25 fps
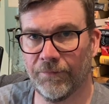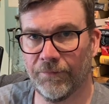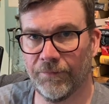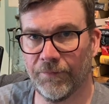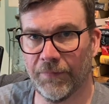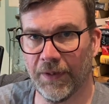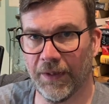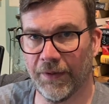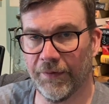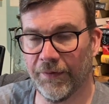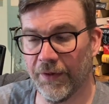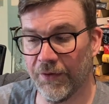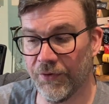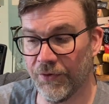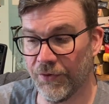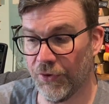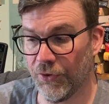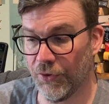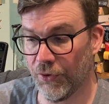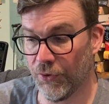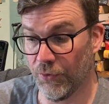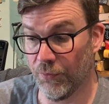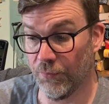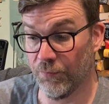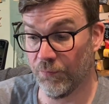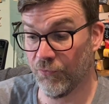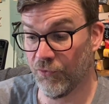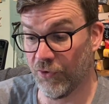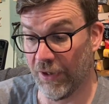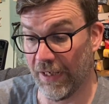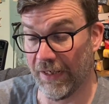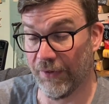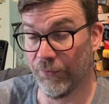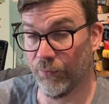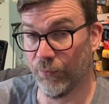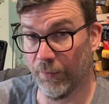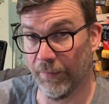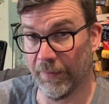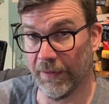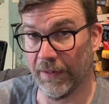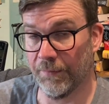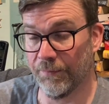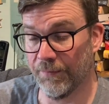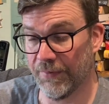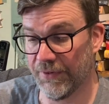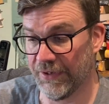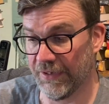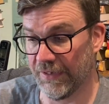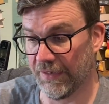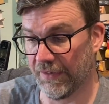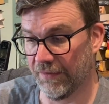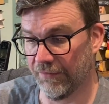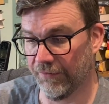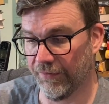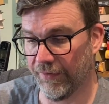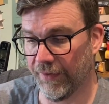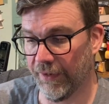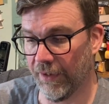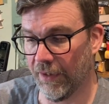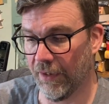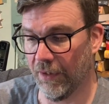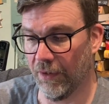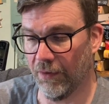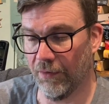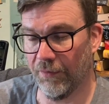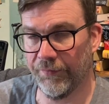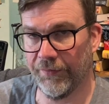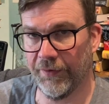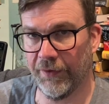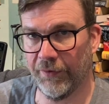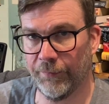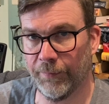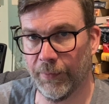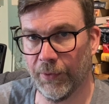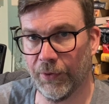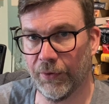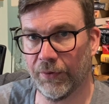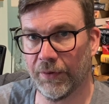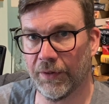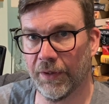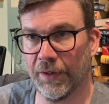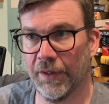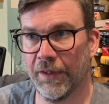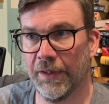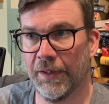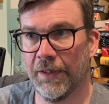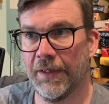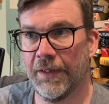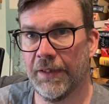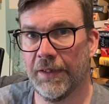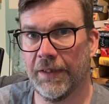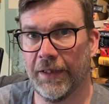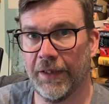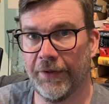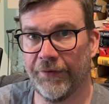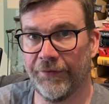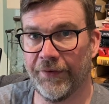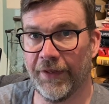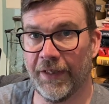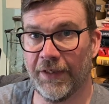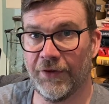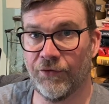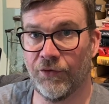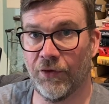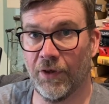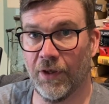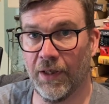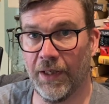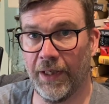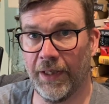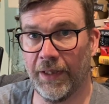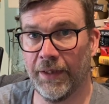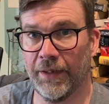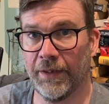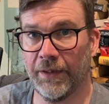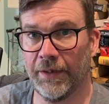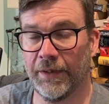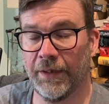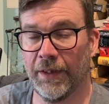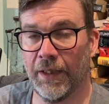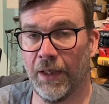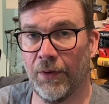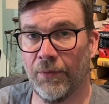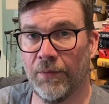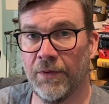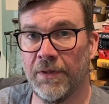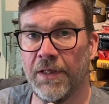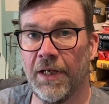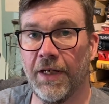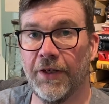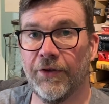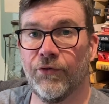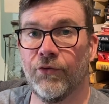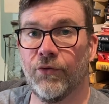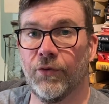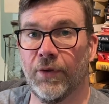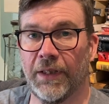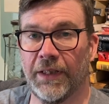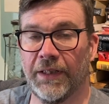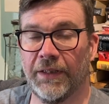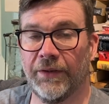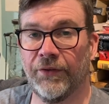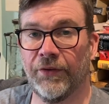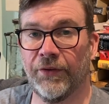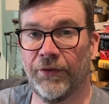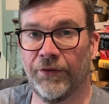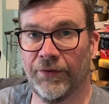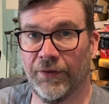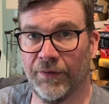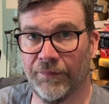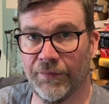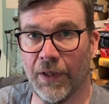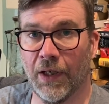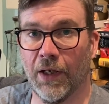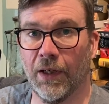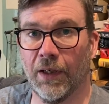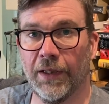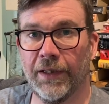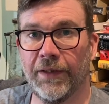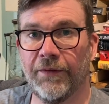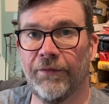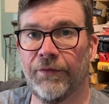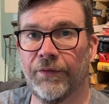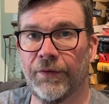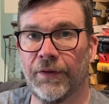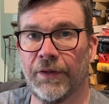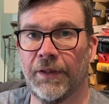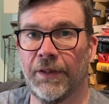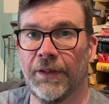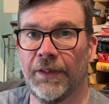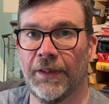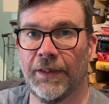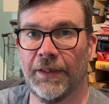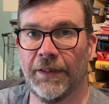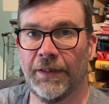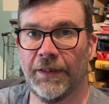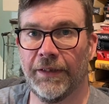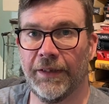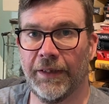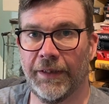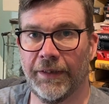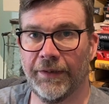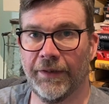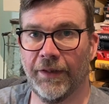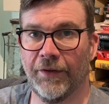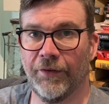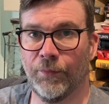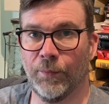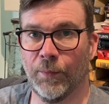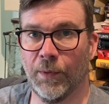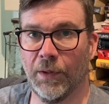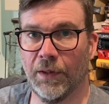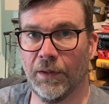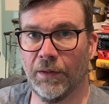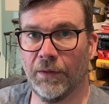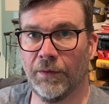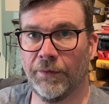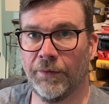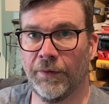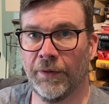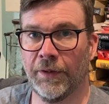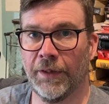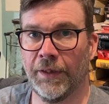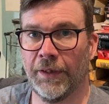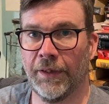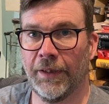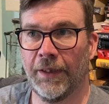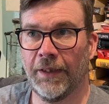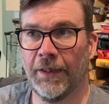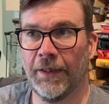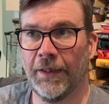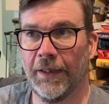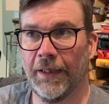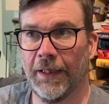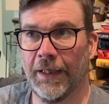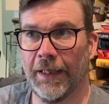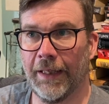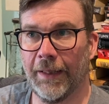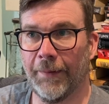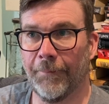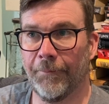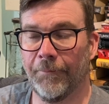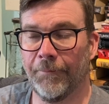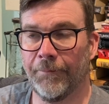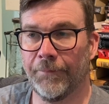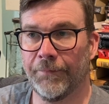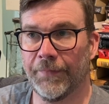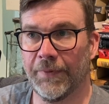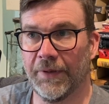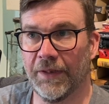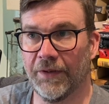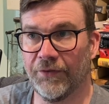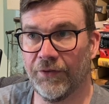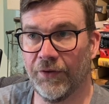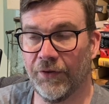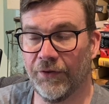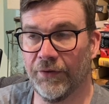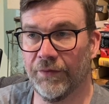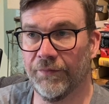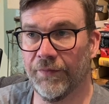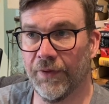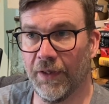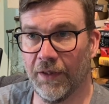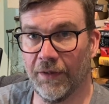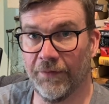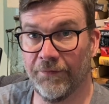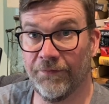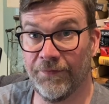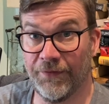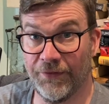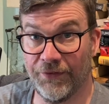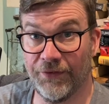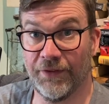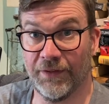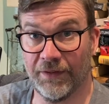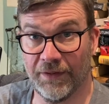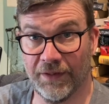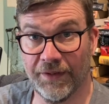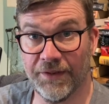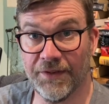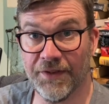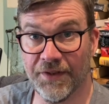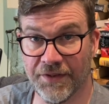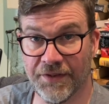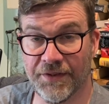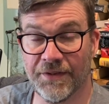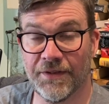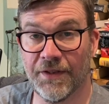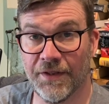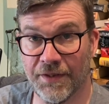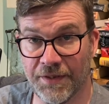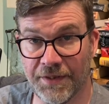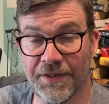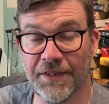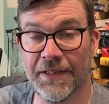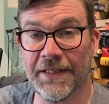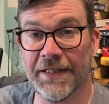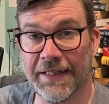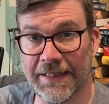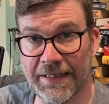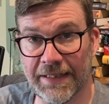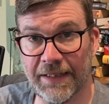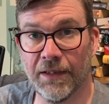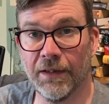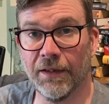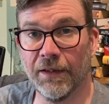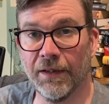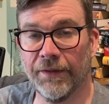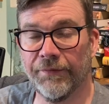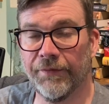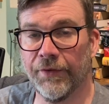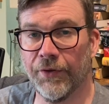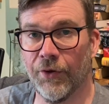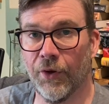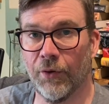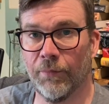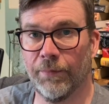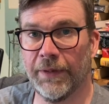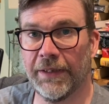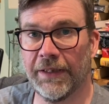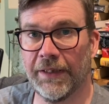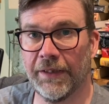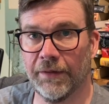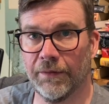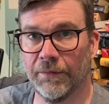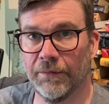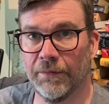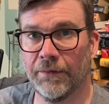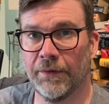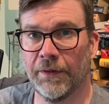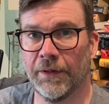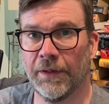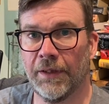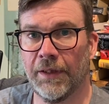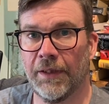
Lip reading: you know, the two trans women in particular at the heart of this book, as they try, you know, literally to survive in this world, you know, to survive physically, to stay alive and not be killed,